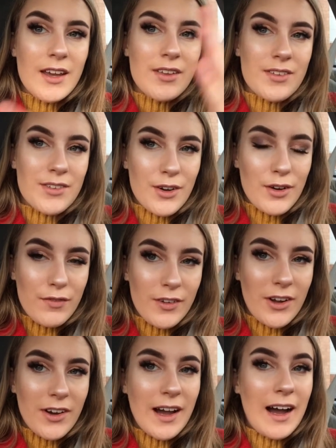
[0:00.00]
So
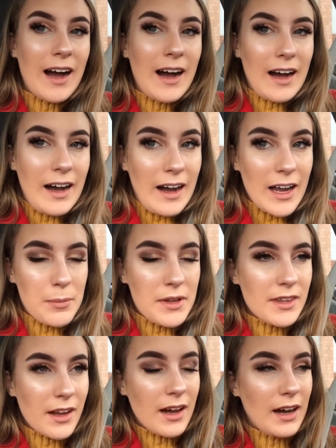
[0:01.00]
vlog, I am
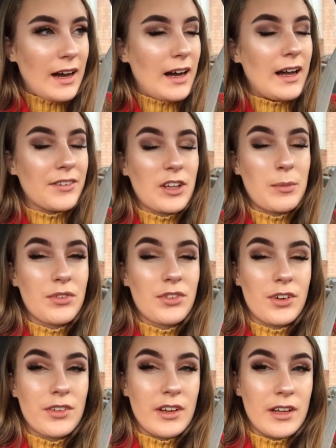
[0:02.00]
in the car and I'm
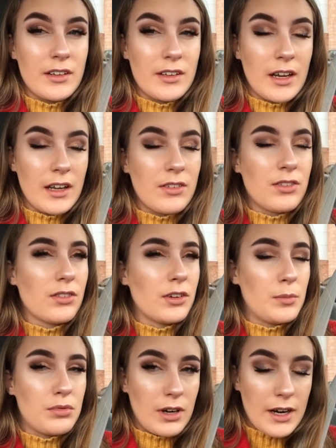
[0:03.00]
so tired, like it's
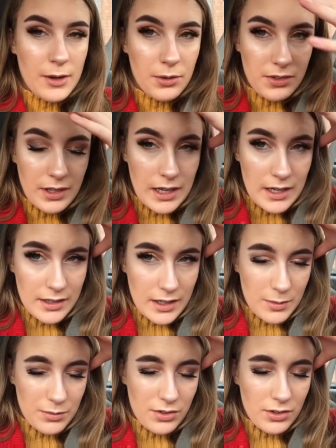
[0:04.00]
so bright outside,
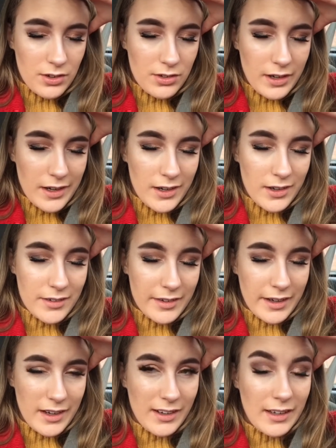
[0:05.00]
like I'm so tired,
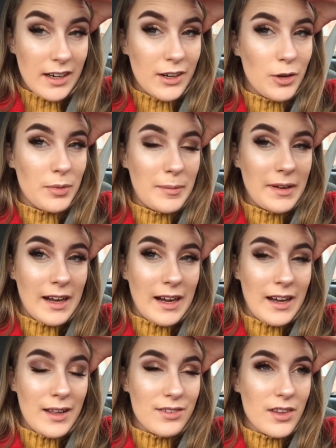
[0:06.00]
like I can hardly open my
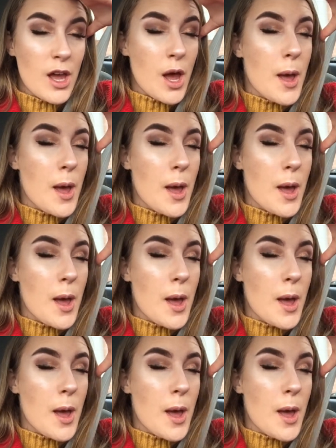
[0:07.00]
eyes.